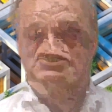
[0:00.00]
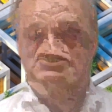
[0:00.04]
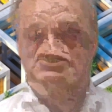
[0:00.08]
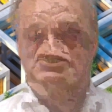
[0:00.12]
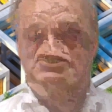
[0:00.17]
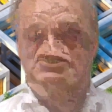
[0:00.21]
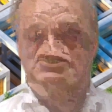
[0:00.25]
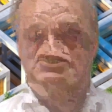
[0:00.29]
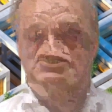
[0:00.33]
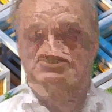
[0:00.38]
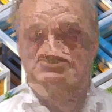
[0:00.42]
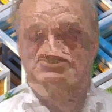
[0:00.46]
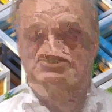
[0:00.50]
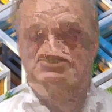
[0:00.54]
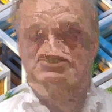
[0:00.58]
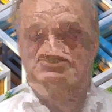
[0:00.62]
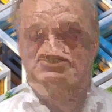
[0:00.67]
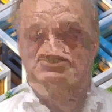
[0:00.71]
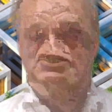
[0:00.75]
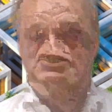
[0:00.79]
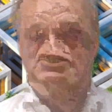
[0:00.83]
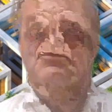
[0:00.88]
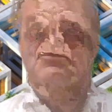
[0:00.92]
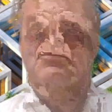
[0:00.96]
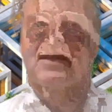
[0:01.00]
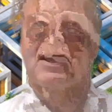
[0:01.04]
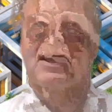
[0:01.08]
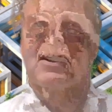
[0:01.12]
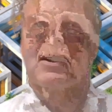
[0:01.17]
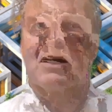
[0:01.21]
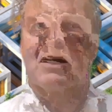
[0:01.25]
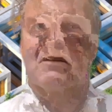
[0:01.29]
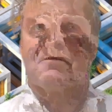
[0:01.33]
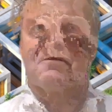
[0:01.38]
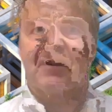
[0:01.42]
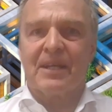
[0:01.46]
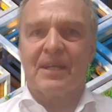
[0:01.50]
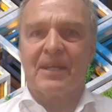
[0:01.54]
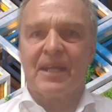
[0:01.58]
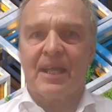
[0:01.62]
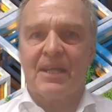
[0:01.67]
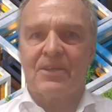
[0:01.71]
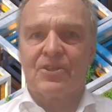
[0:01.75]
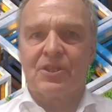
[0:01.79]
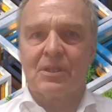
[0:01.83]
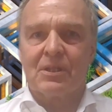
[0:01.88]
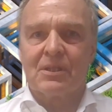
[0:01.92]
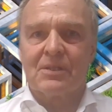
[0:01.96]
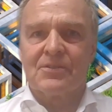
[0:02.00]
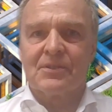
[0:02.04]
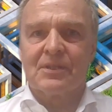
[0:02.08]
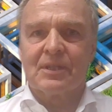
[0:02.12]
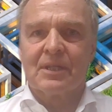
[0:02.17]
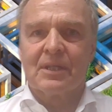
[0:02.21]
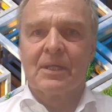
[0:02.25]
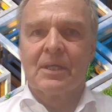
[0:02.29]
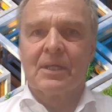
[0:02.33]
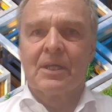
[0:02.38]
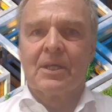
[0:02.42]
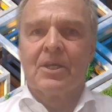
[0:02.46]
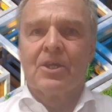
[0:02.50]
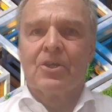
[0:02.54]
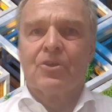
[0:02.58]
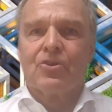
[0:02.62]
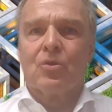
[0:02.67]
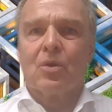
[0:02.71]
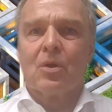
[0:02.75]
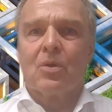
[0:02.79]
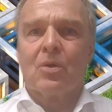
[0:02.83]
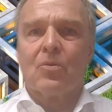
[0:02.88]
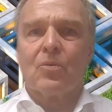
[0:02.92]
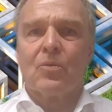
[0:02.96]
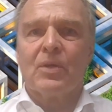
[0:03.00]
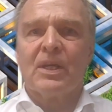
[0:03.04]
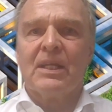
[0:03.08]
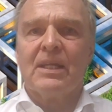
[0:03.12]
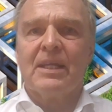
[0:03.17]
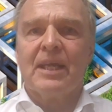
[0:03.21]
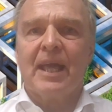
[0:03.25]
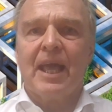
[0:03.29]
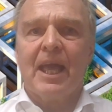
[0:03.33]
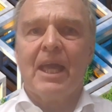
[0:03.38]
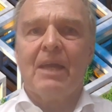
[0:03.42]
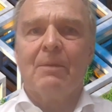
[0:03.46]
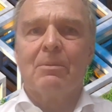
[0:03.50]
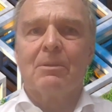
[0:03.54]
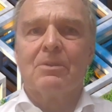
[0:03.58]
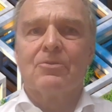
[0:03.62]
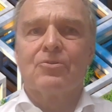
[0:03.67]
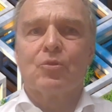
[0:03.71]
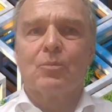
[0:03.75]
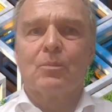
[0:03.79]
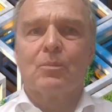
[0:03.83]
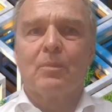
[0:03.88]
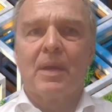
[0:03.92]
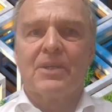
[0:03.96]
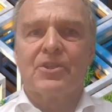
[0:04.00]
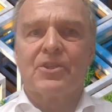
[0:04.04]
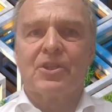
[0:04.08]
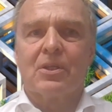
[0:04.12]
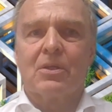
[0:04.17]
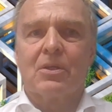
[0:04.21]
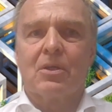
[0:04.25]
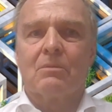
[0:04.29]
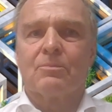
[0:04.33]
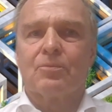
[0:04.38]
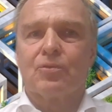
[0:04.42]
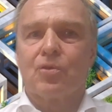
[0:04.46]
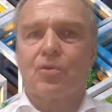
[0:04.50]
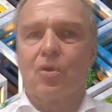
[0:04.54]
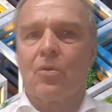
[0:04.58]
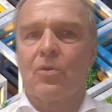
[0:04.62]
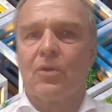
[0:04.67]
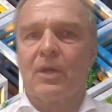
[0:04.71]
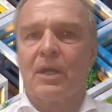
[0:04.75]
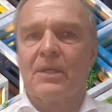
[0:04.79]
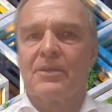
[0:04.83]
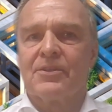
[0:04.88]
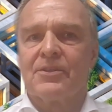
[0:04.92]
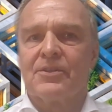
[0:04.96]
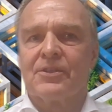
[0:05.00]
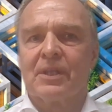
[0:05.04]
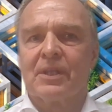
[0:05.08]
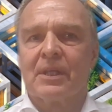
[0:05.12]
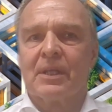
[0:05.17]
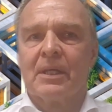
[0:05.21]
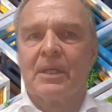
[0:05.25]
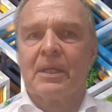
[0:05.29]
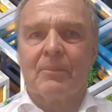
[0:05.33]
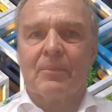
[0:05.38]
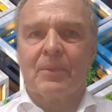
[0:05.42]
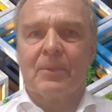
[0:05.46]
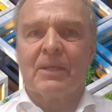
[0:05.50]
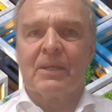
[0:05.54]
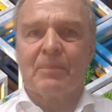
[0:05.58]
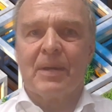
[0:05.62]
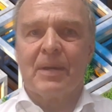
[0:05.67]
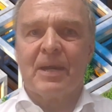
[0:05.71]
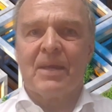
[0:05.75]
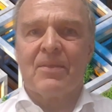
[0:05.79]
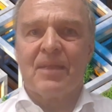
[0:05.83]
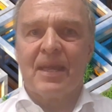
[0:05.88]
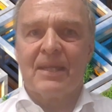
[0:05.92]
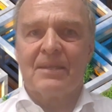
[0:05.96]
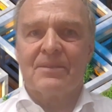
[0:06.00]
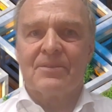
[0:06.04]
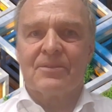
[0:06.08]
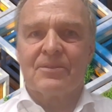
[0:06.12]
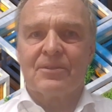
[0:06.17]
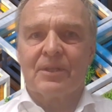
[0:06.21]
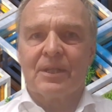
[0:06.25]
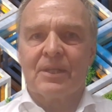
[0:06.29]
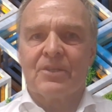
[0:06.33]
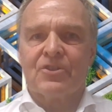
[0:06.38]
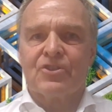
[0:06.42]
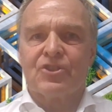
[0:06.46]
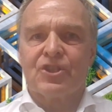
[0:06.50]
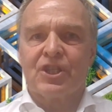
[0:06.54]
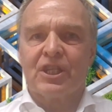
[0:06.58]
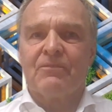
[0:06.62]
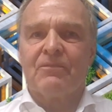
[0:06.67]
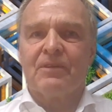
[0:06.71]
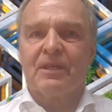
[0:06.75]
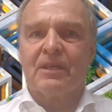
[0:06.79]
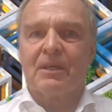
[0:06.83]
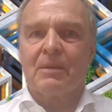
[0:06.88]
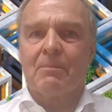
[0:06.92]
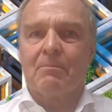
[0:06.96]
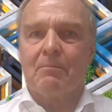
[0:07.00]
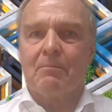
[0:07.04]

conditions as if they are financials, you are really able to measure on progress and by that achieving a